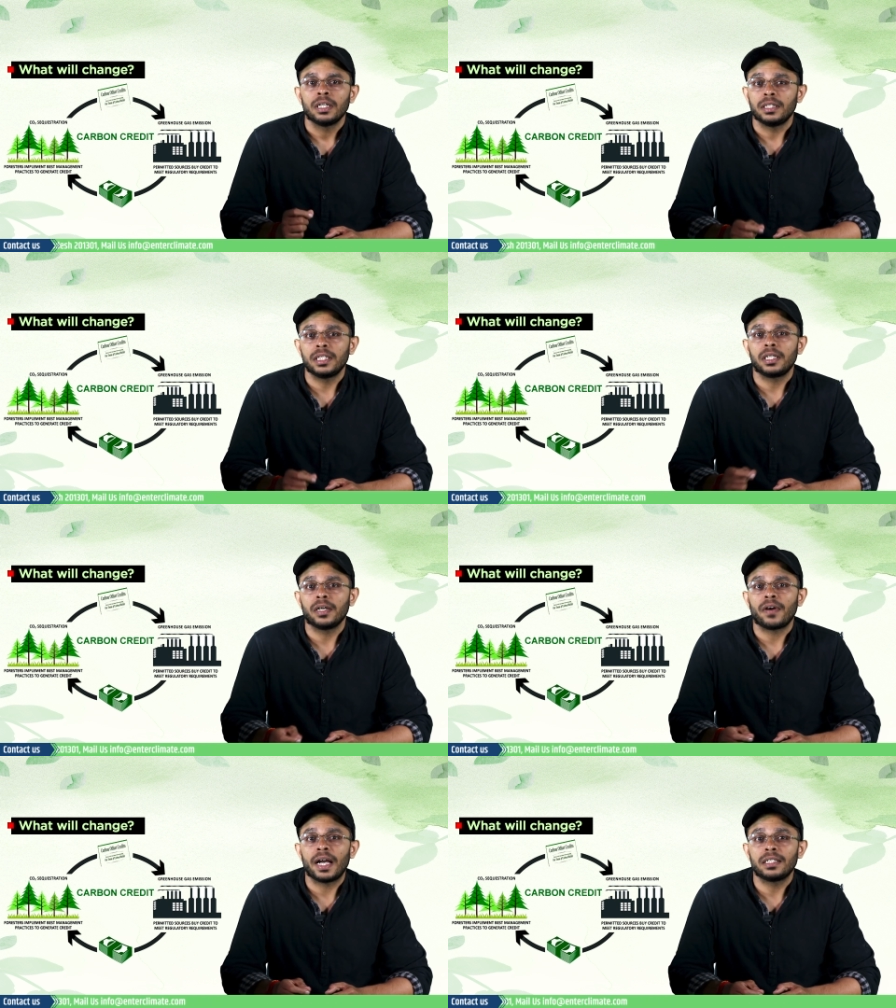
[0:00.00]
This
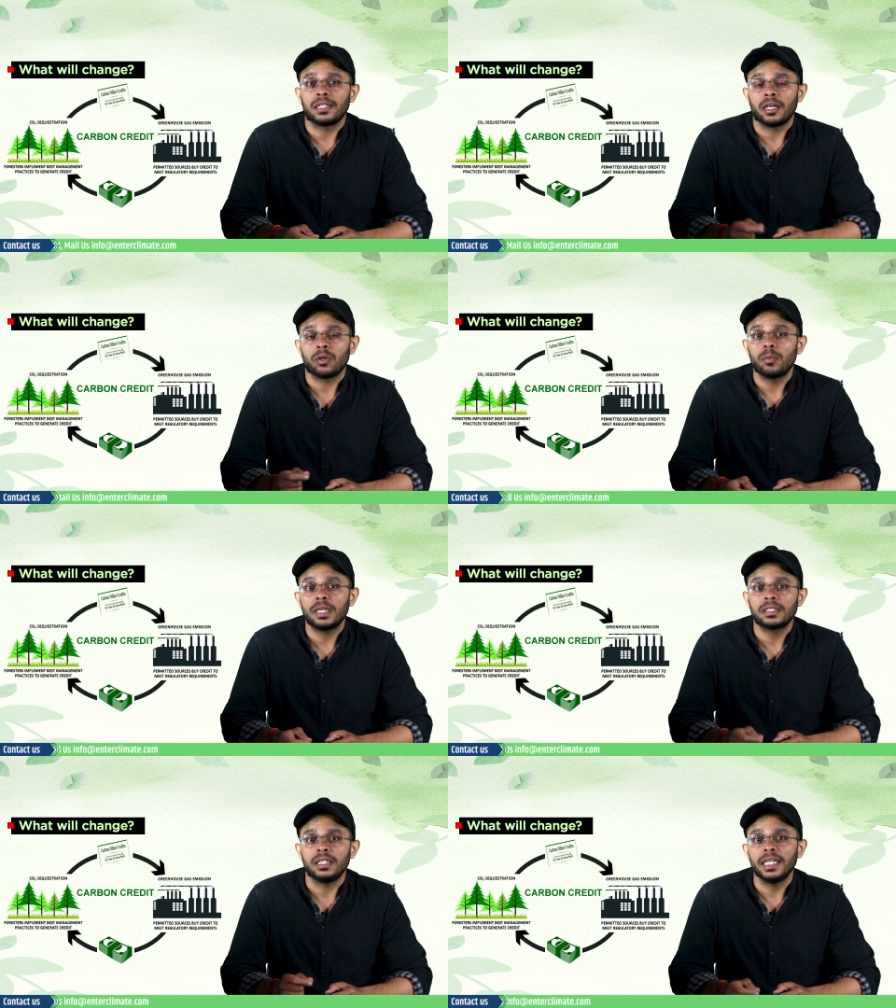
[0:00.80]
requires a
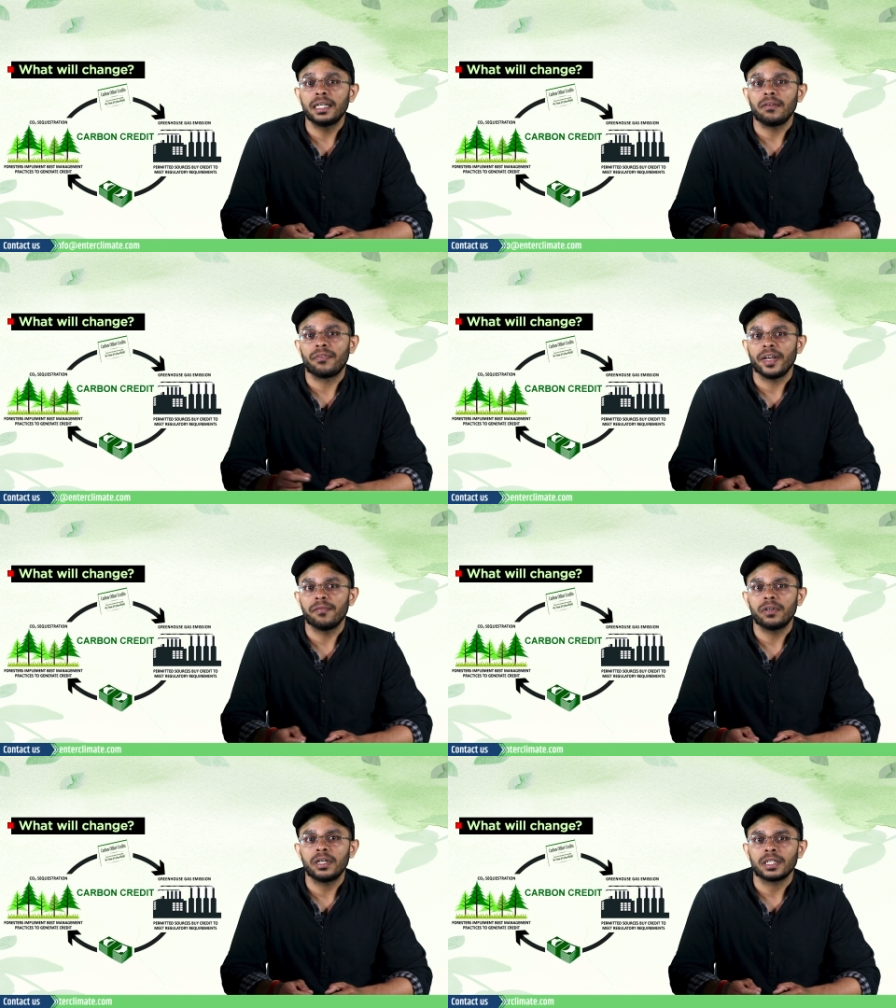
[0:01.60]
robust legal
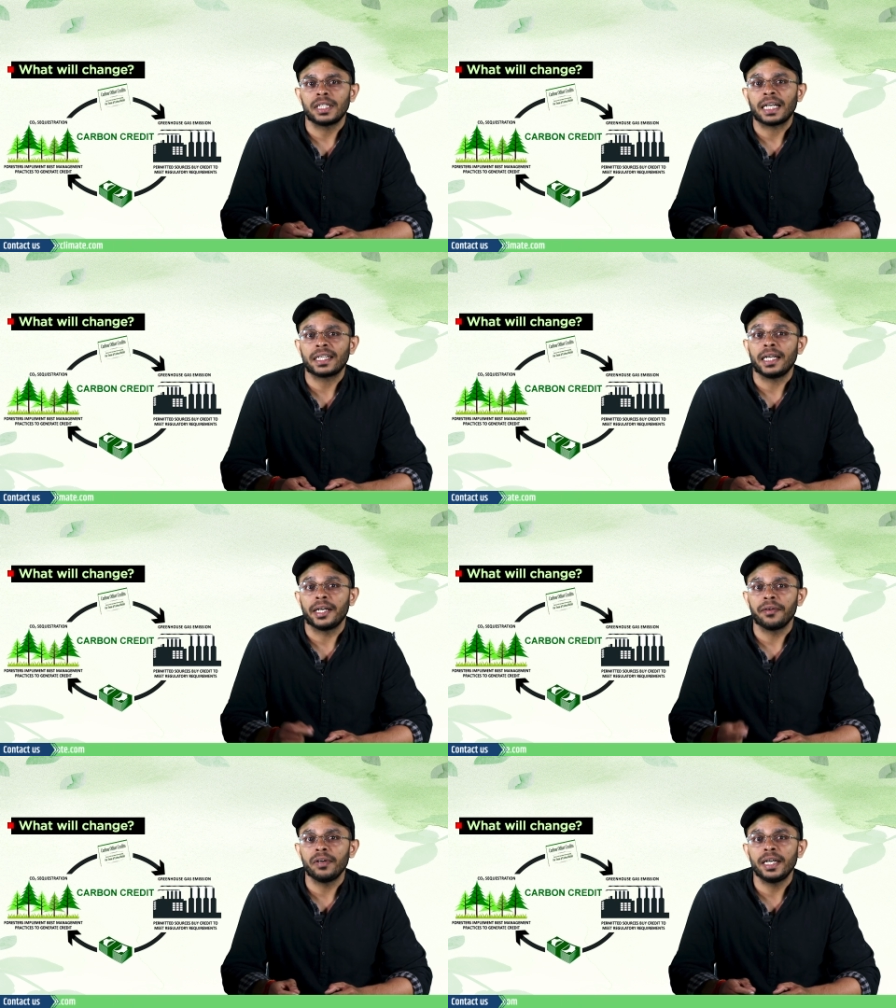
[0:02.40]
framework that can
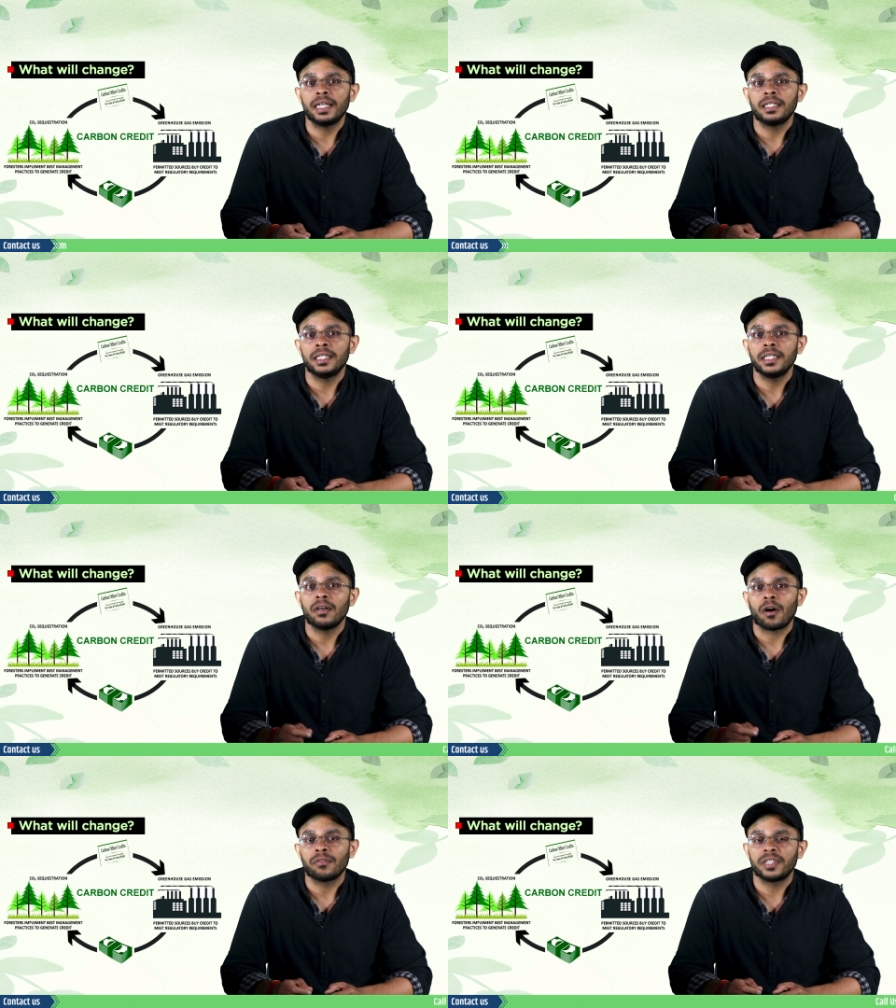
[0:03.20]
regulate the
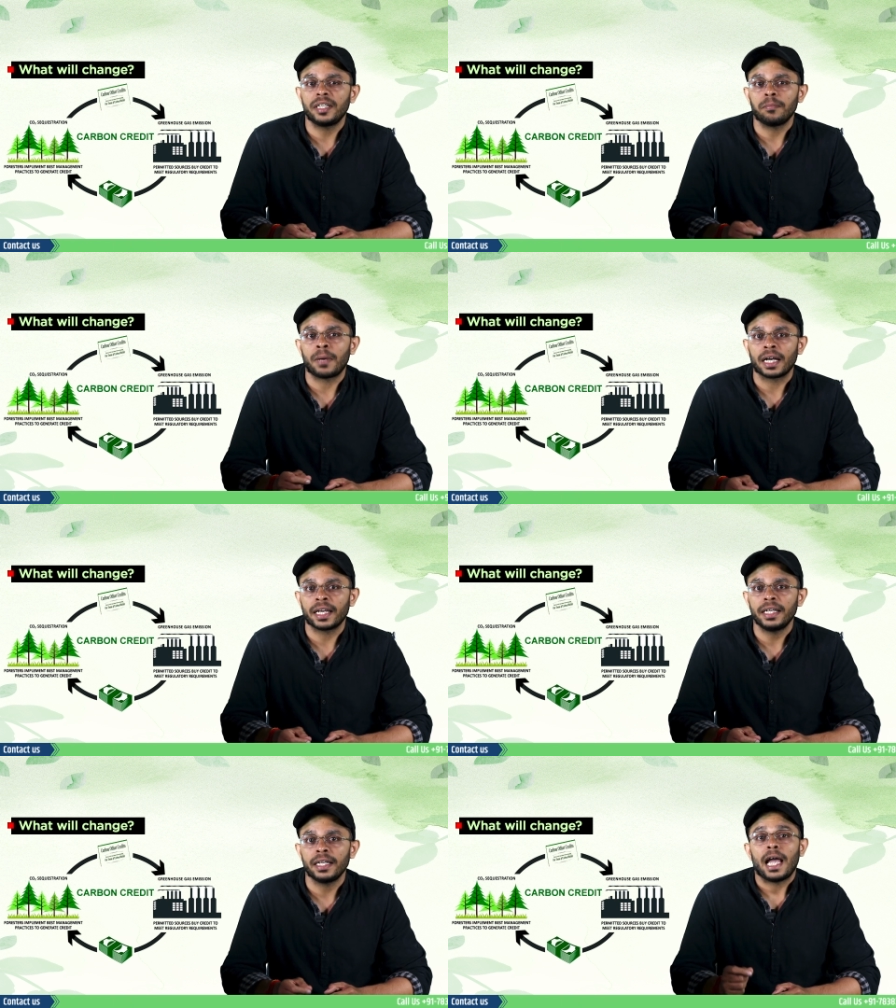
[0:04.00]
offset
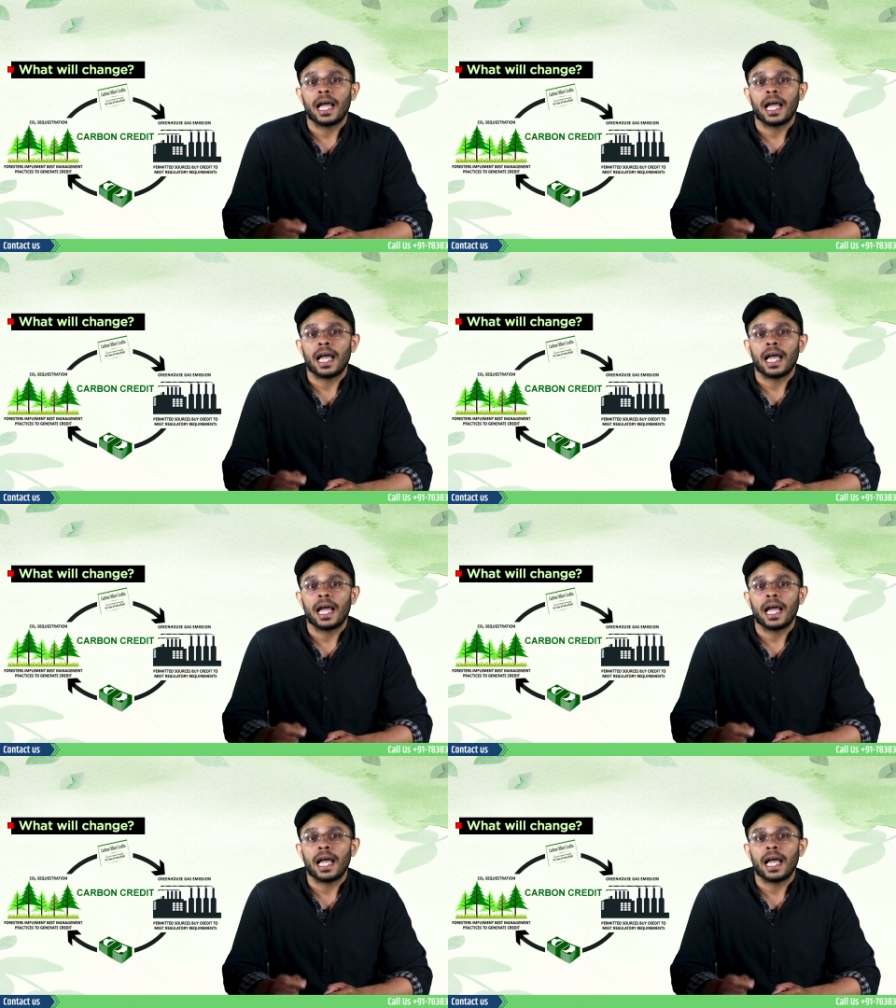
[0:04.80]
market,